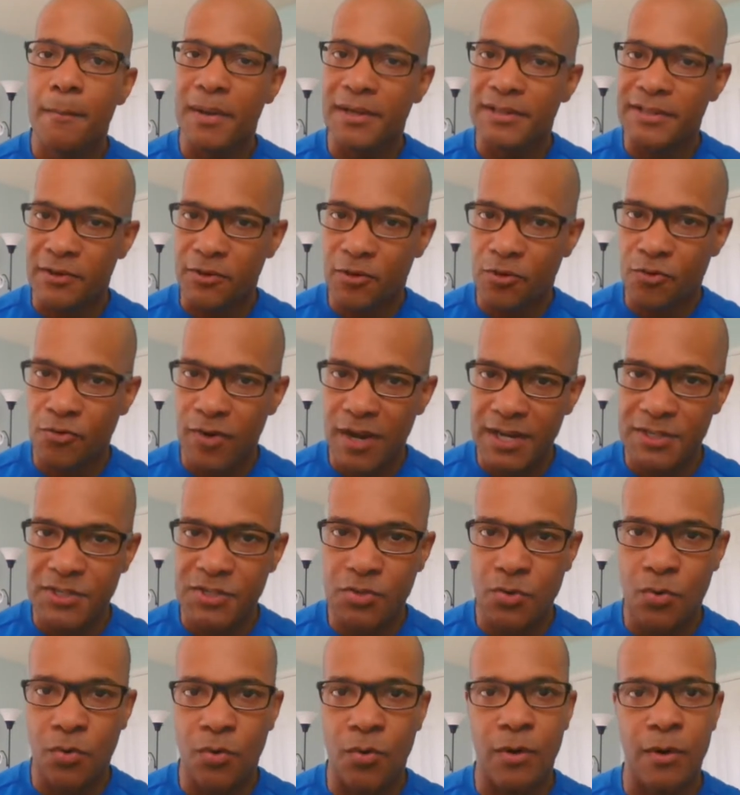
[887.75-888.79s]
but their
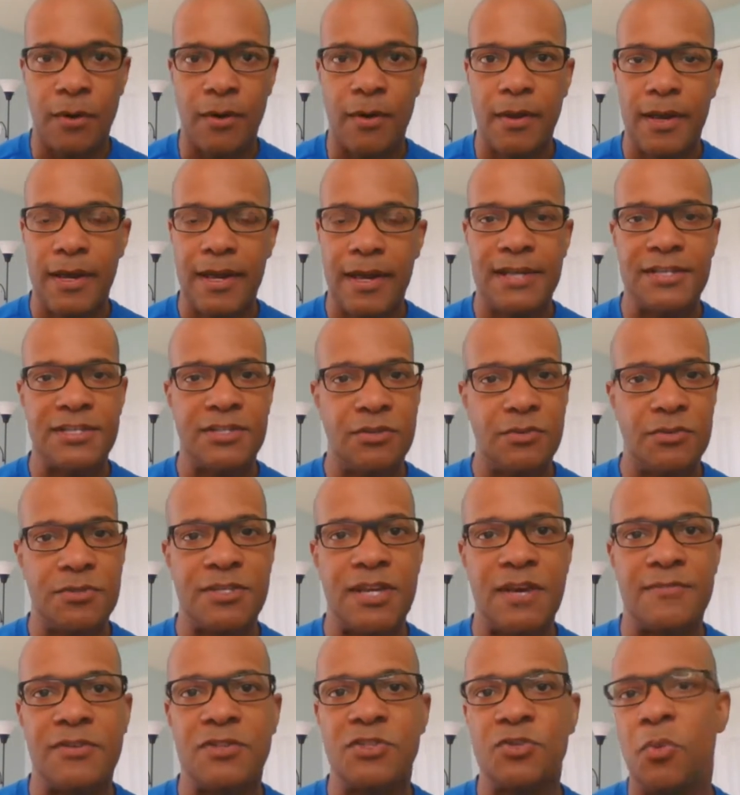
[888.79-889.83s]
credit score is still
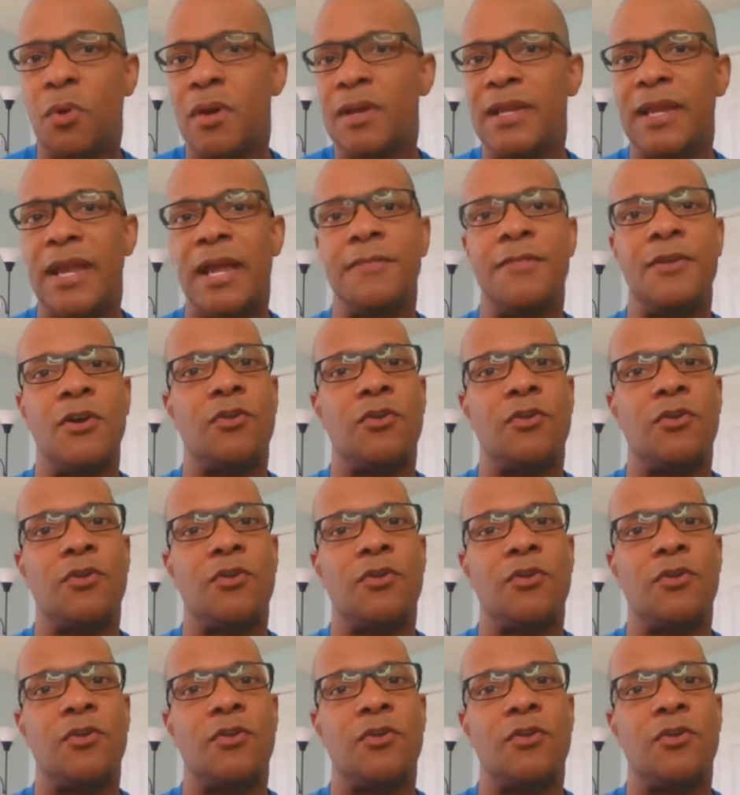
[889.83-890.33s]
720